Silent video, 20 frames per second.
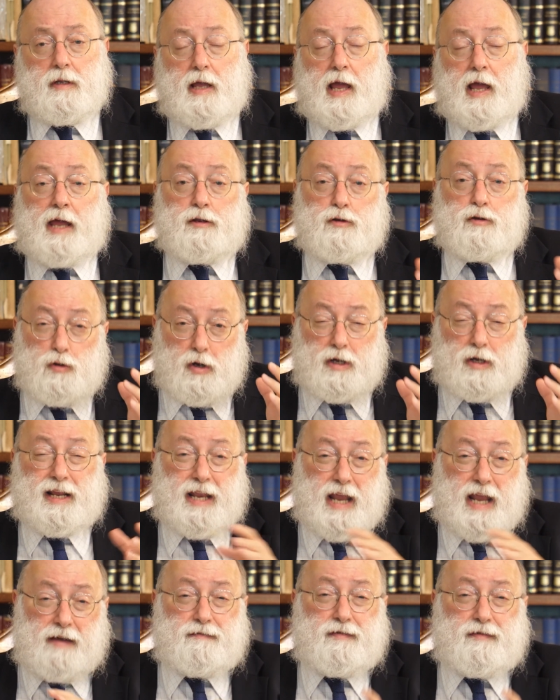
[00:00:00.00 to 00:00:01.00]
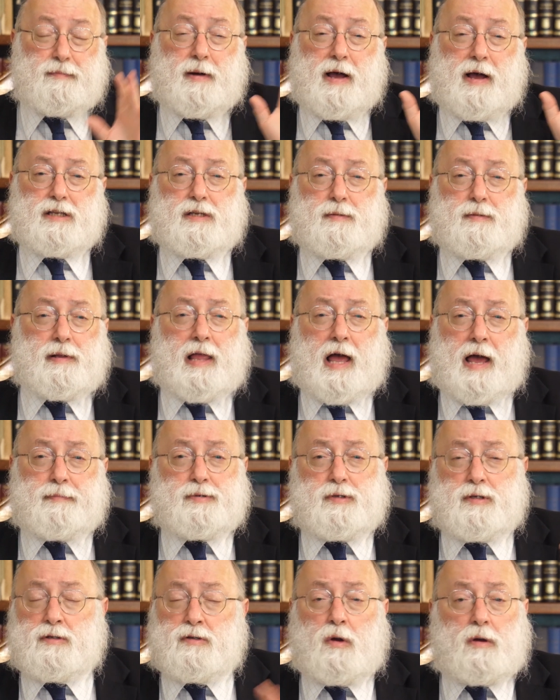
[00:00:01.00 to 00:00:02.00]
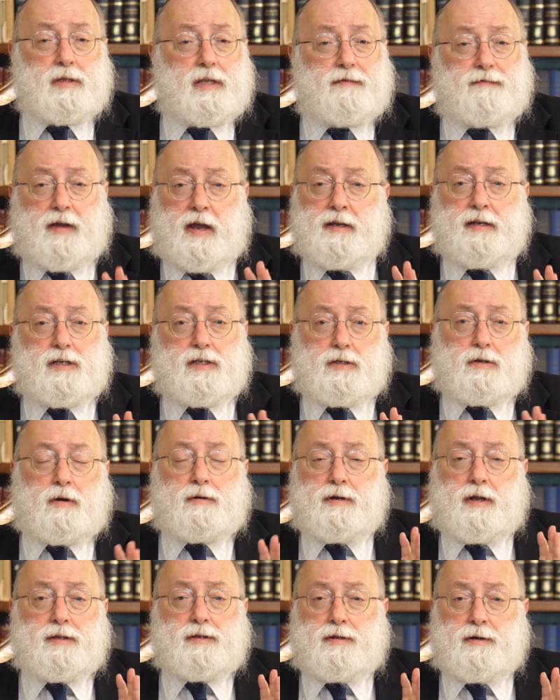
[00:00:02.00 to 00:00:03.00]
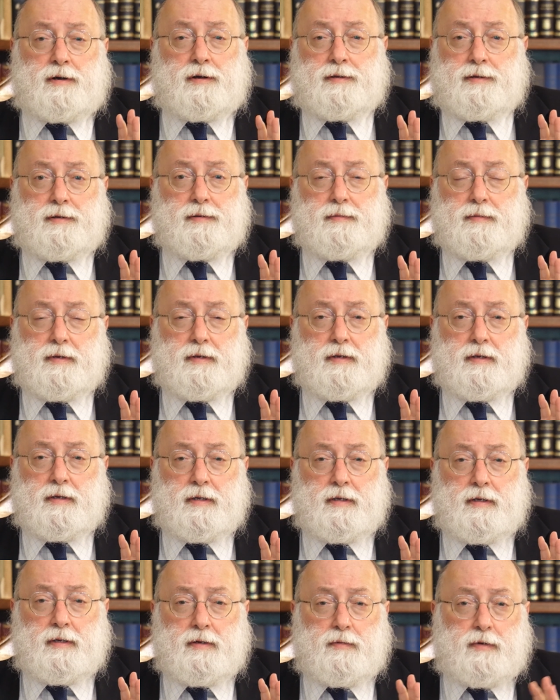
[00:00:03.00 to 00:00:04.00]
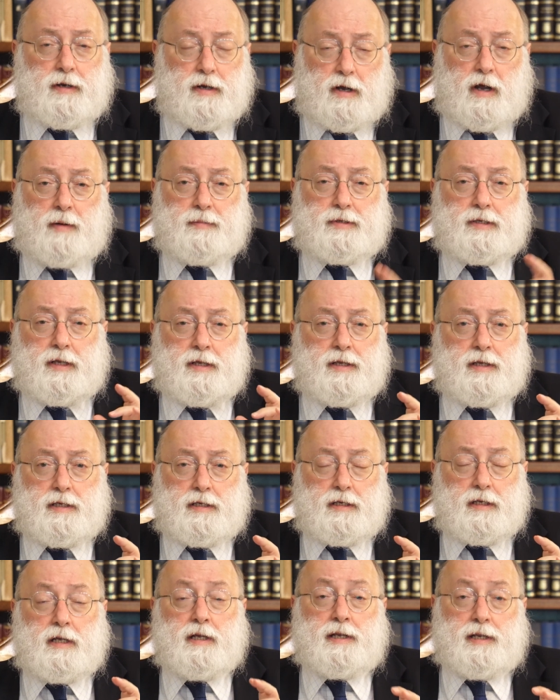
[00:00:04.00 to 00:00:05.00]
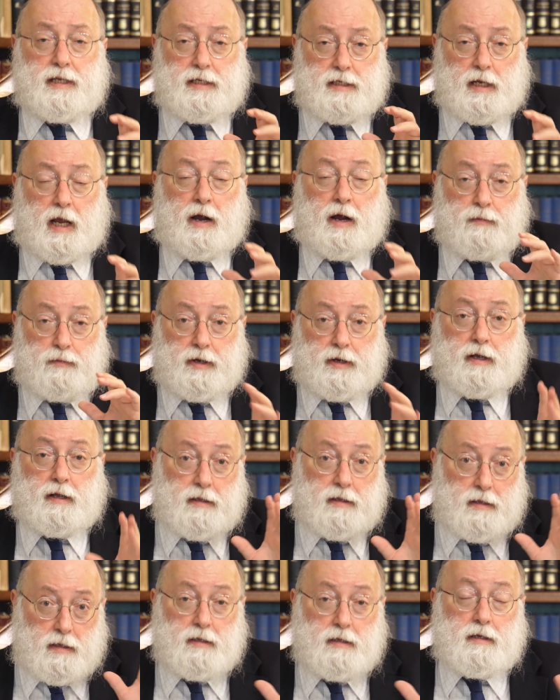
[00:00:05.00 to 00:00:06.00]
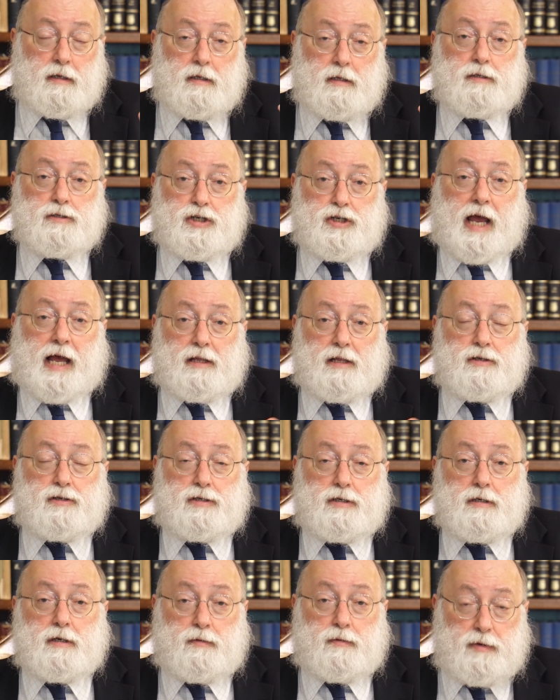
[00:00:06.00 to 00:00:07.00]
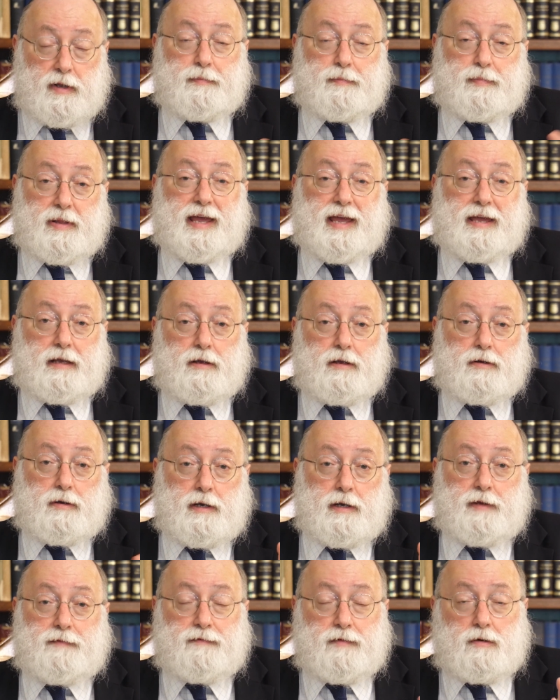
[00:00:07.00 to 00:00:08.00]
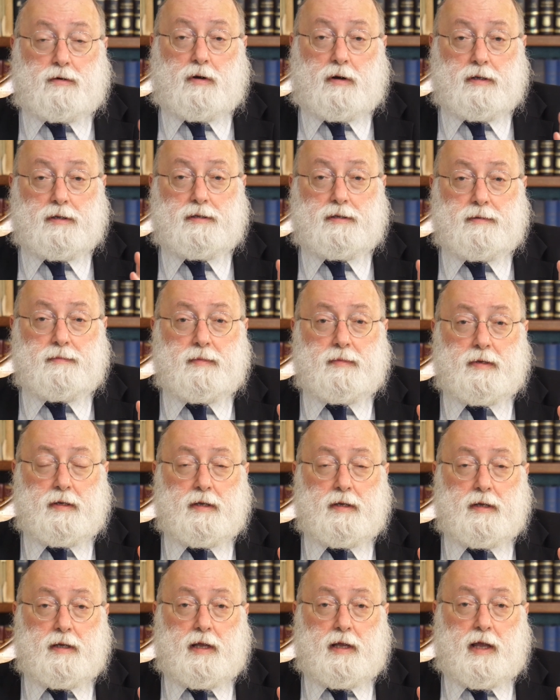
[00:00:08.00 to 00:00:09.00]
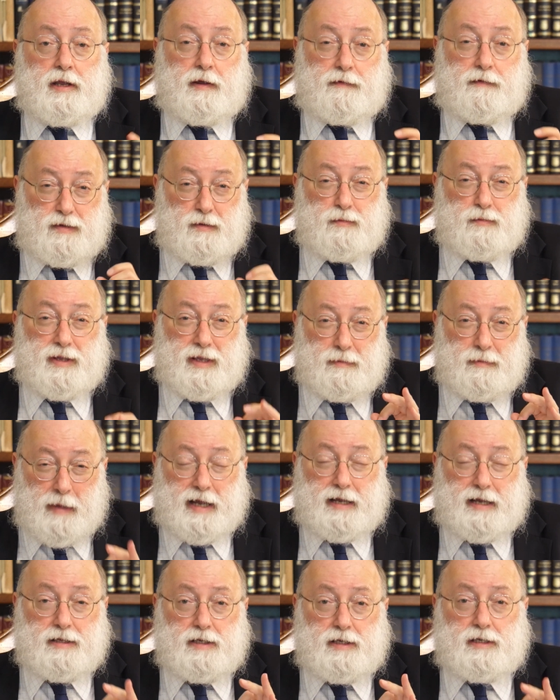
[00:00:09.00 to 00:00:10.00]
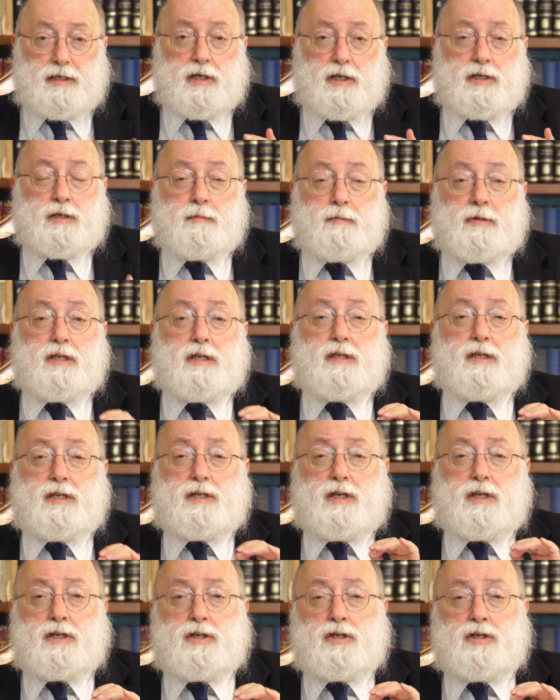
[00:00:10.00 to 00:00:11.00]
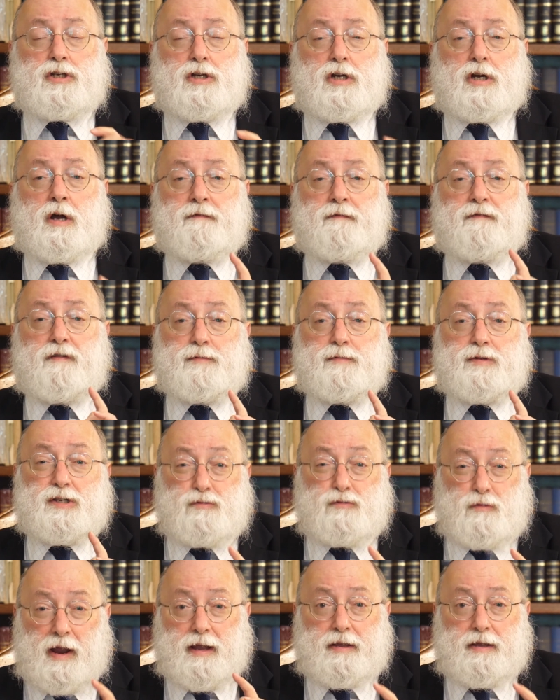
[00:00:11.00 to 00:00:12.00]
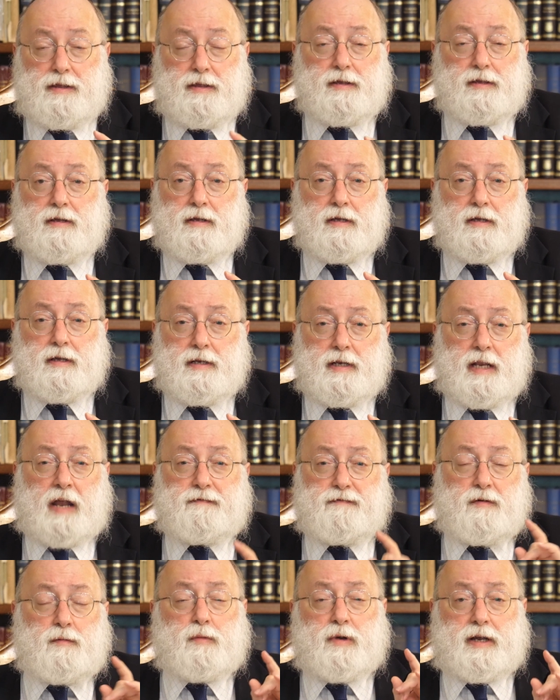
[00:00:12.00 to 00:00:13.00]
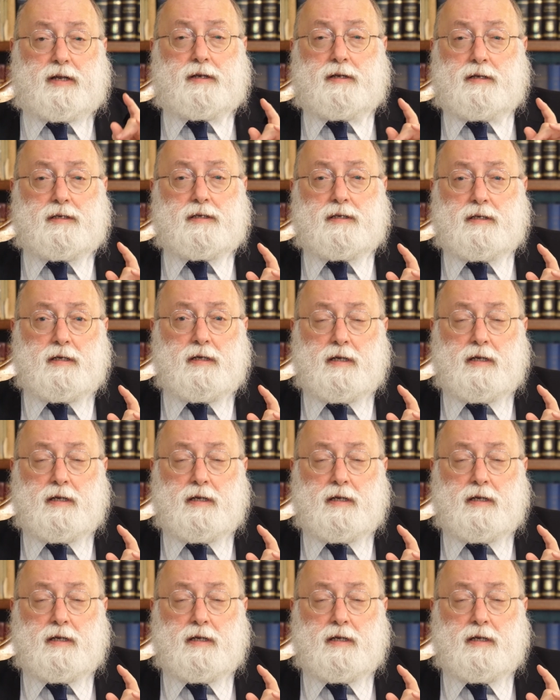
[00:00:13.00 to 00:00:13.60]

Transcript: And look at every possible option. Don't leave any stone unturned when it comes to this. It is a real challenge, a real plague, you can even call it. You have to really make a decision. But the decision should come from strength, not from weakness.